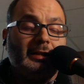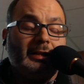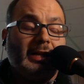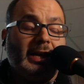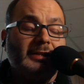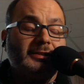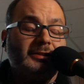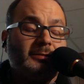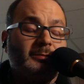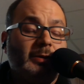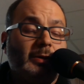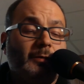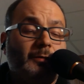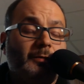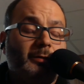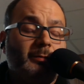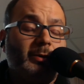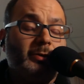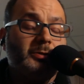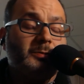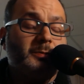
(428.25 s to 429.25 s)
I like
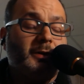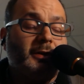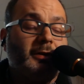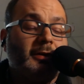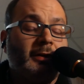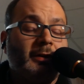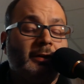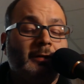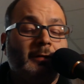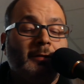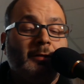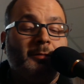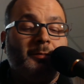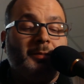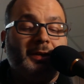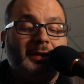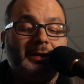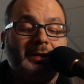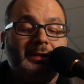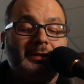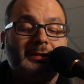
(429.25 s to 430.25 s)
the classic mode for the
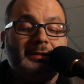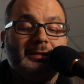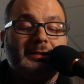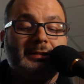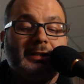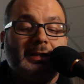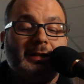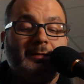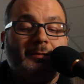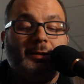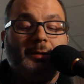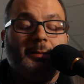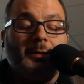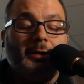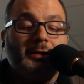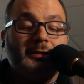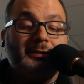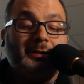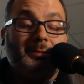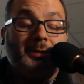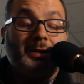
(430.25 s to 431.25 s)
most part
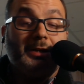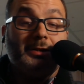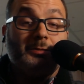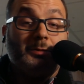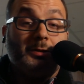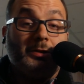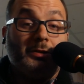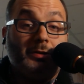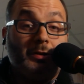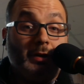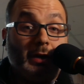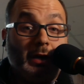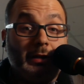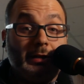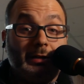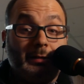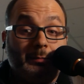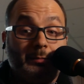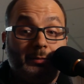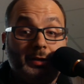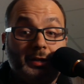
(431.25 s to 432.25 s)
because, well,
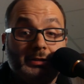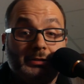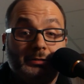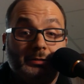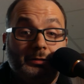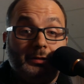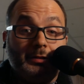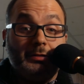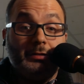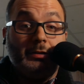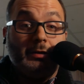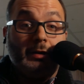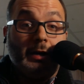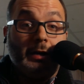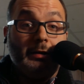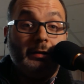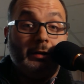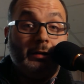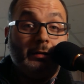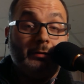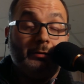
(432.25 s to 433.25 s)
partially because when you turn on the
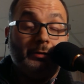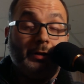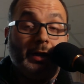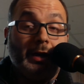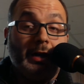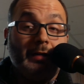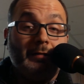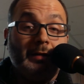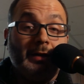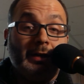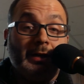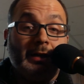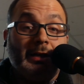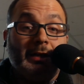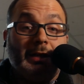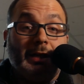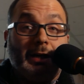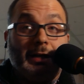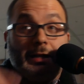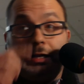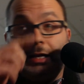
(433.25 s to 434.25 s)
compressor and you turn on
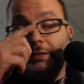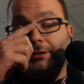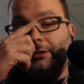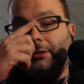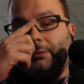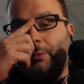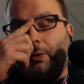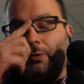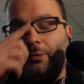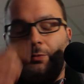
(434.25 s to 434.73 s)
another drive,